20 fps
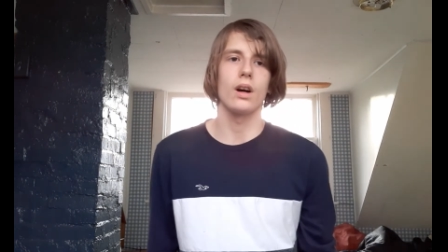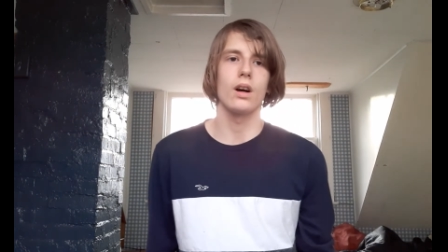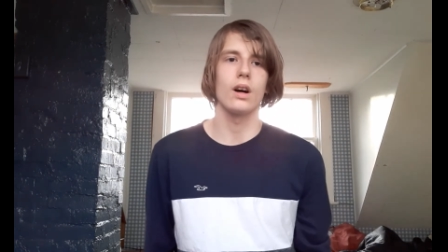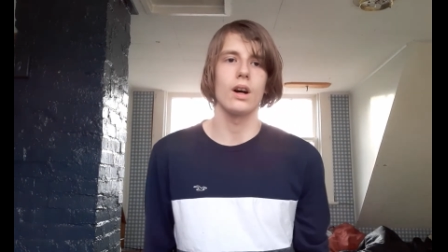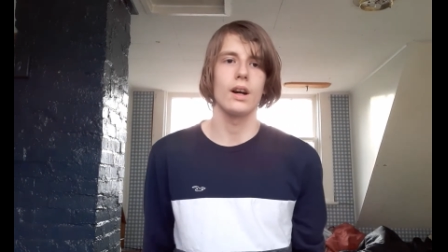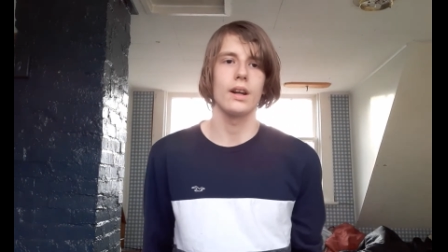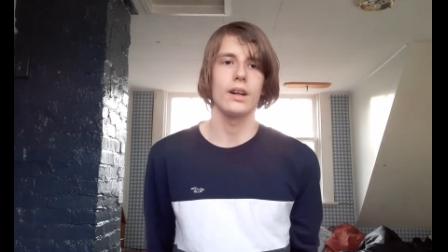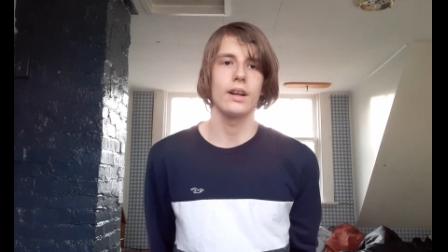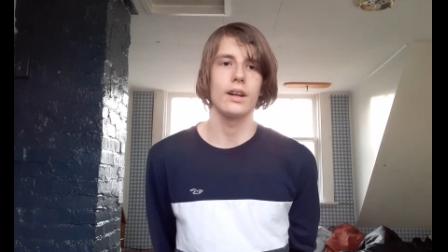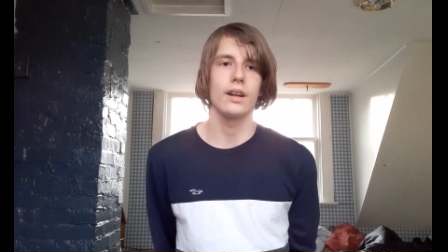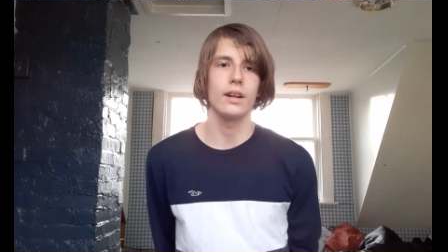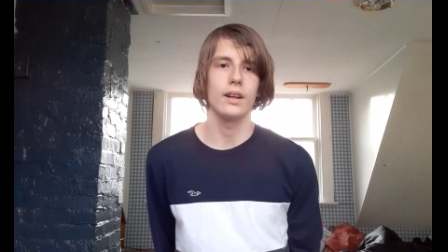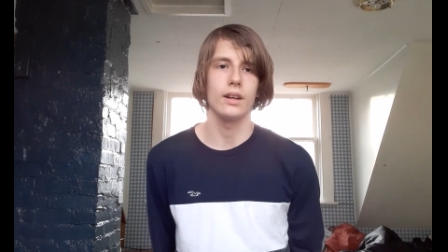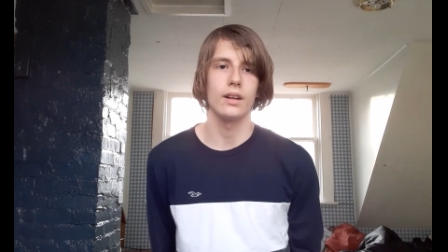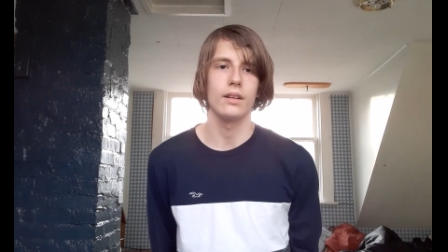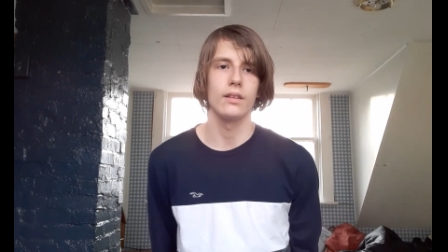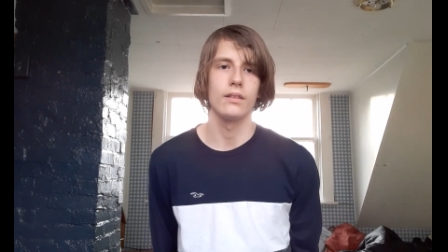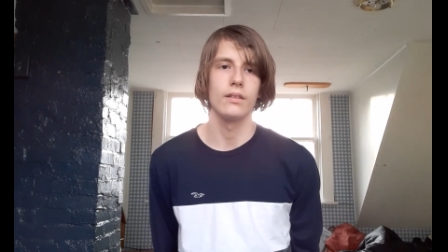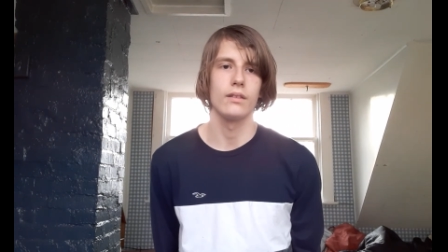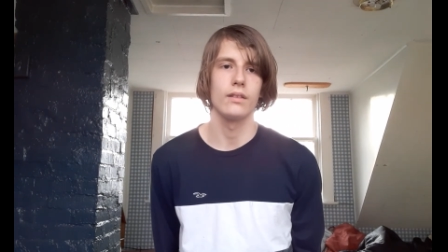on
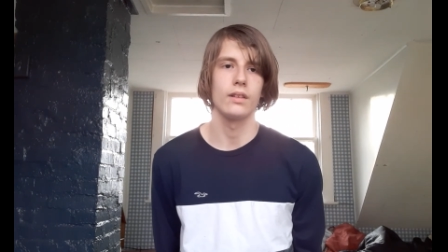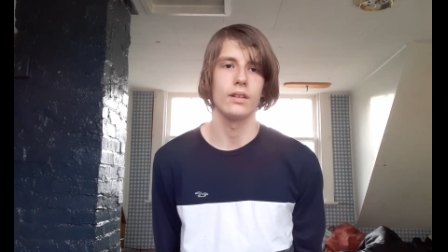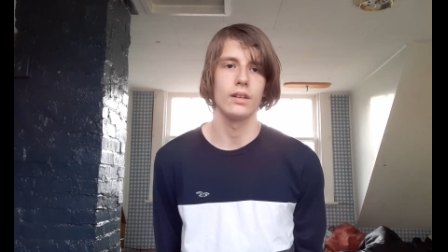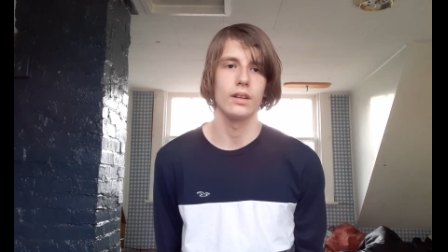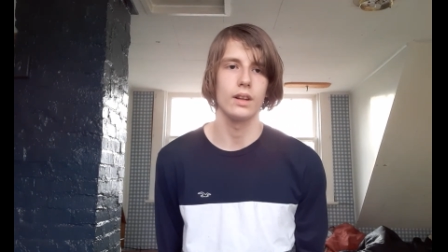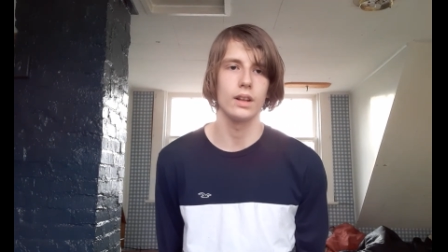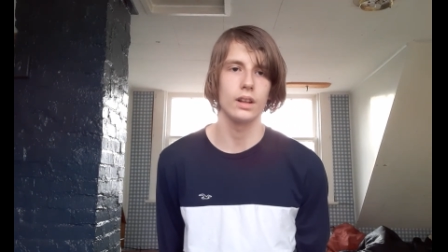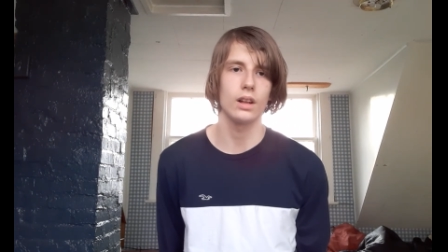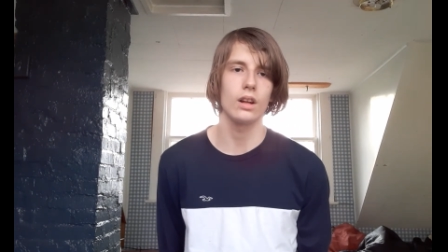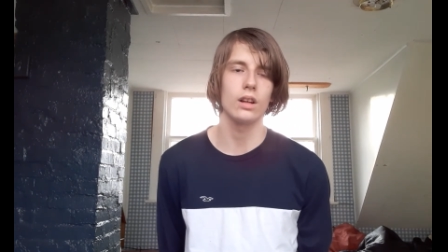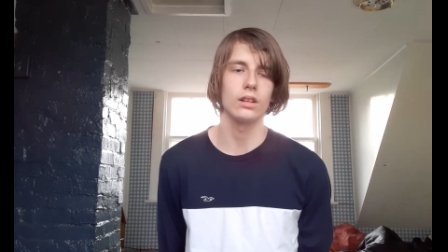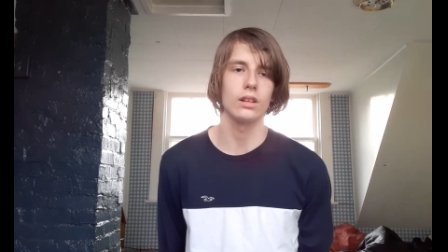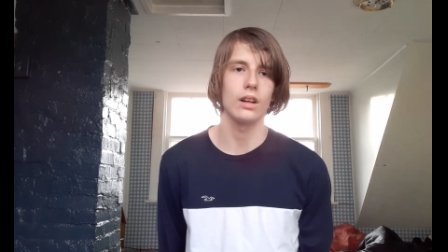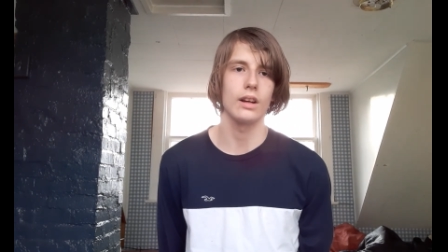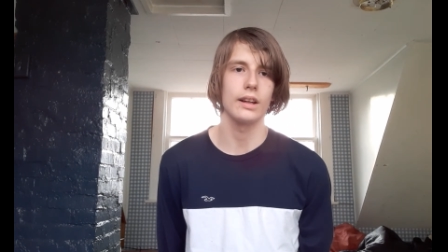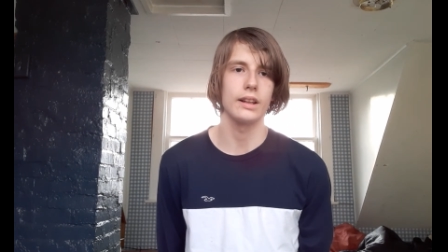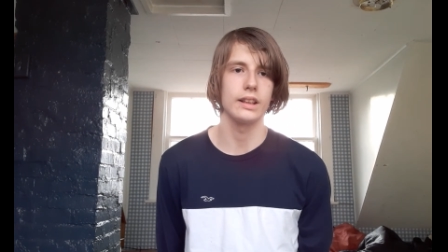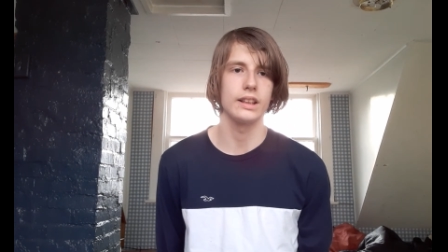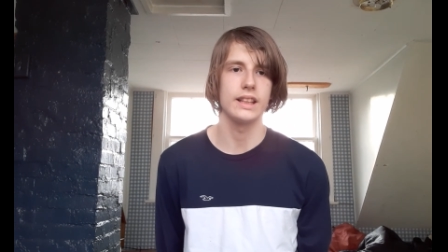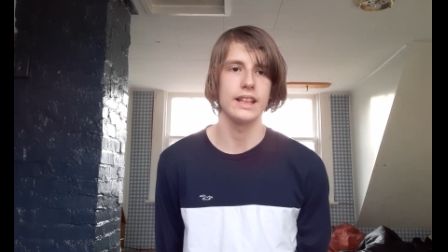in an
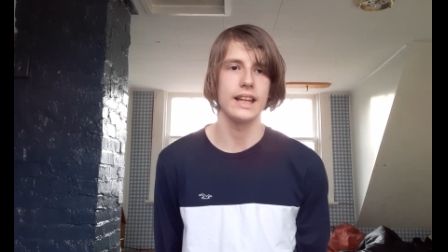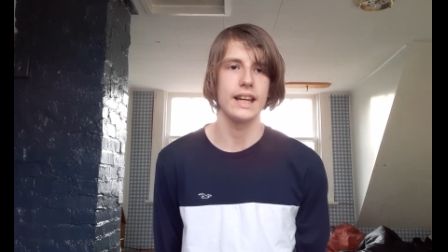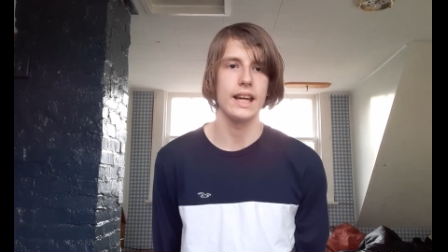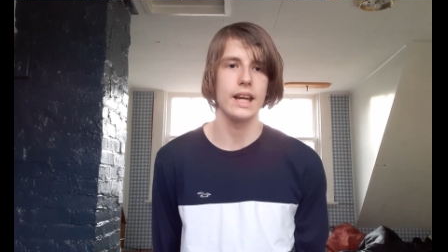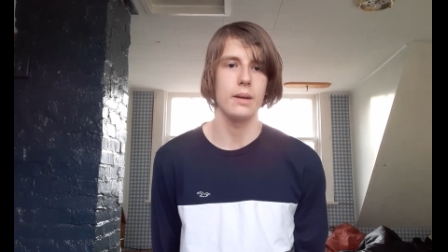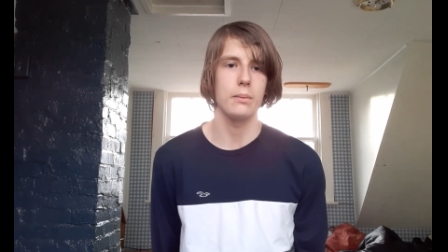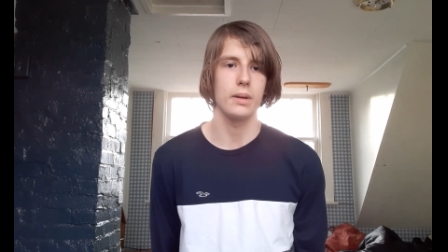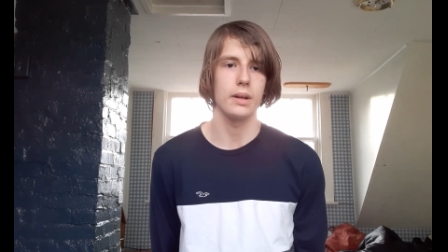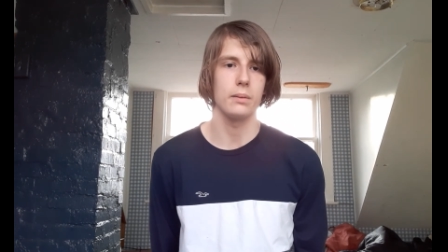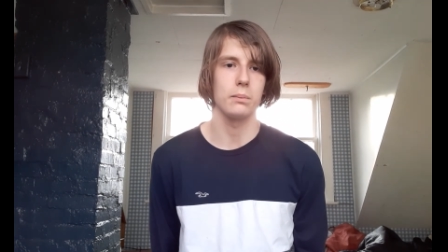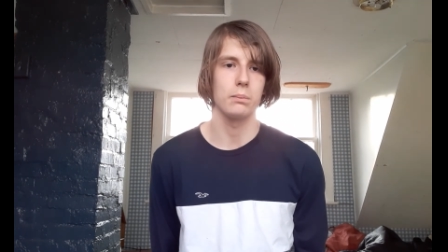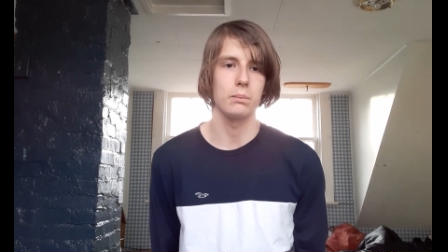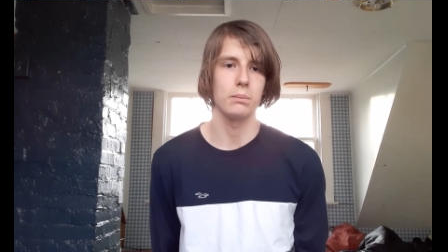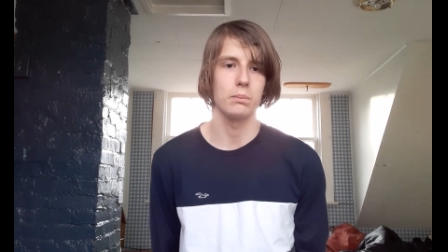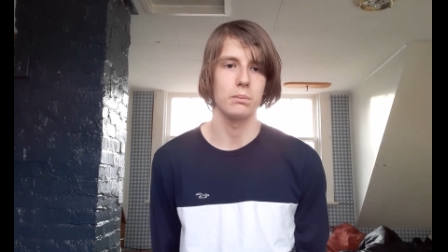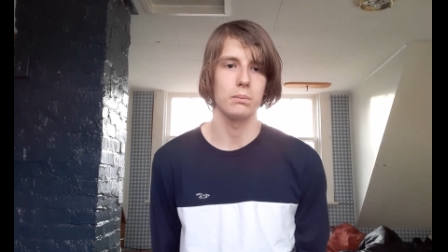online game and